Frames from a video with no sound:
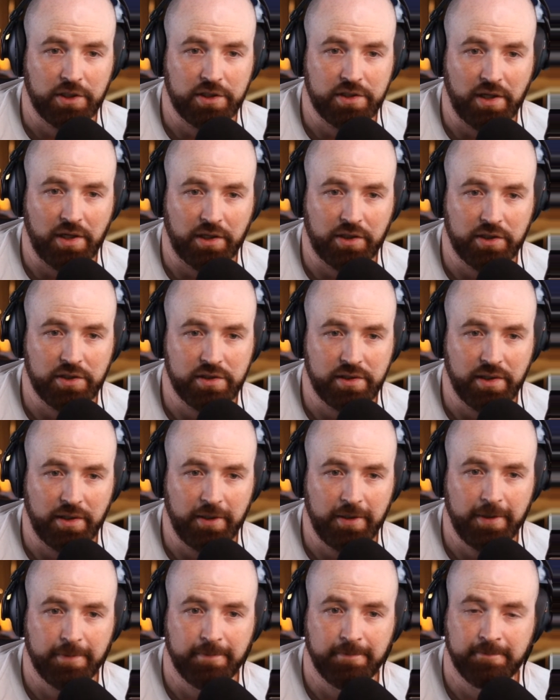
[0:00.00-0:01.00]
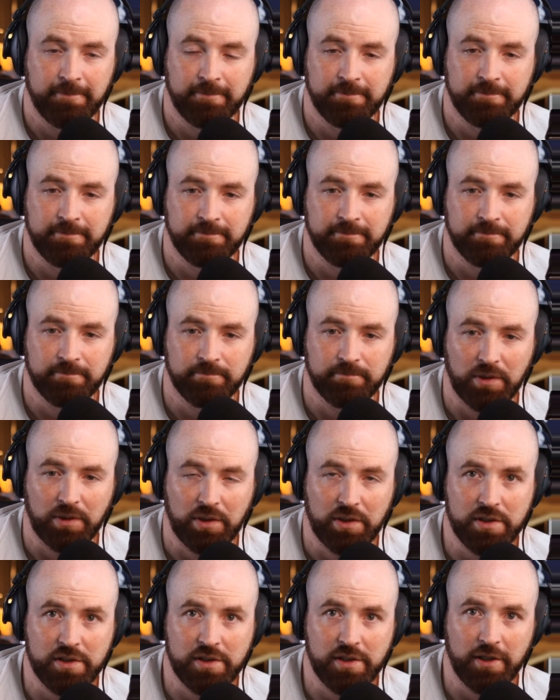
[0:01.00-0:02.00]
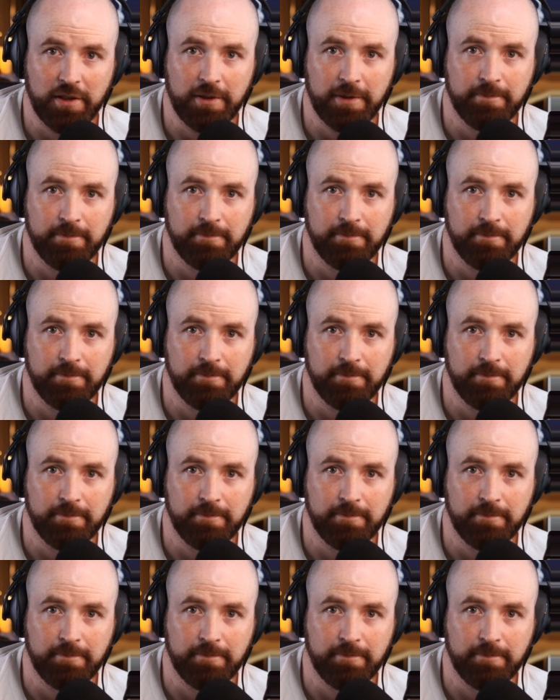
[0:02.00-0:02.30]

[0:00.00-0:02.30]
couldn't tell you. Couldn't tell you.